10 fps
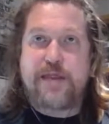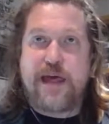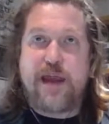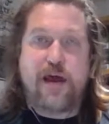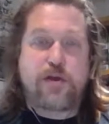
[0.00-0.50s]

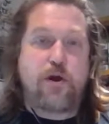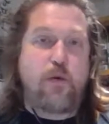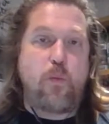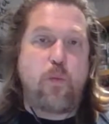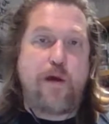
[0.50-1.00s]
then I
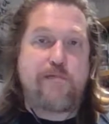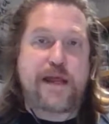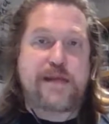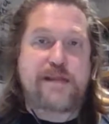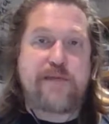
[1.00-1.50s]
got
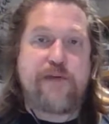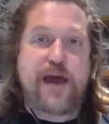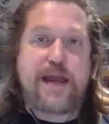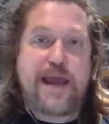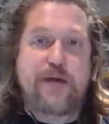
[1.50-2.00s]
worried that if I
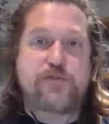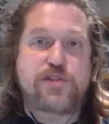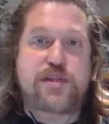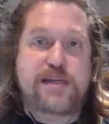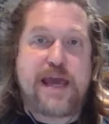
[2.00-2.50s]
announced
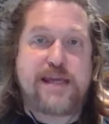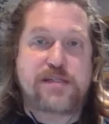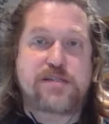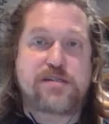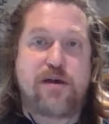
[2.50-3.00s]
the dates